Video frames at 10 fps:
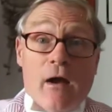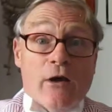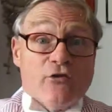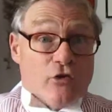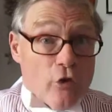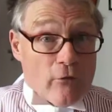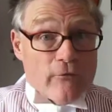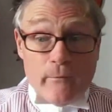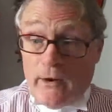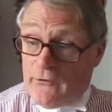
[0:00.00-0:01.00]
I took
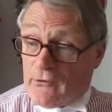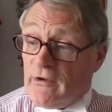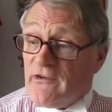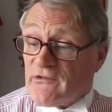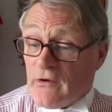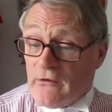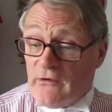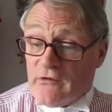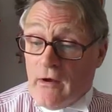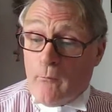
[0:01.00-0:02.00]
for my degree
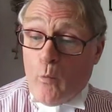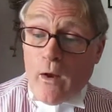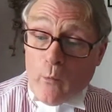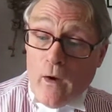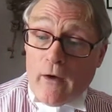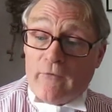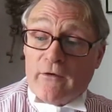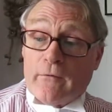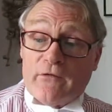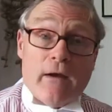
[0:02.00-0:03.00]
studies. I'm well aware of it
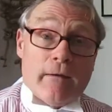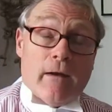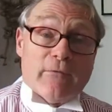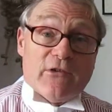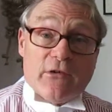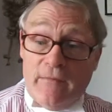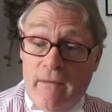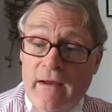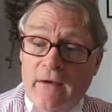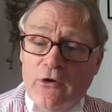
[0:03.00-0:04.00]
because I certainly
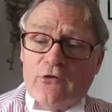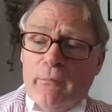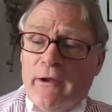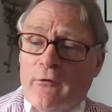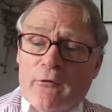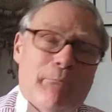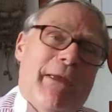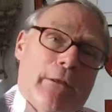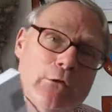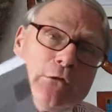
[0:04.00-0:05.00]
used to be known as
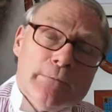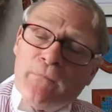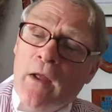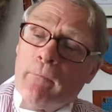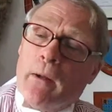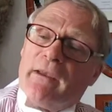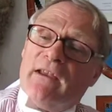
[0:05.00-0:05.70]
PIL, public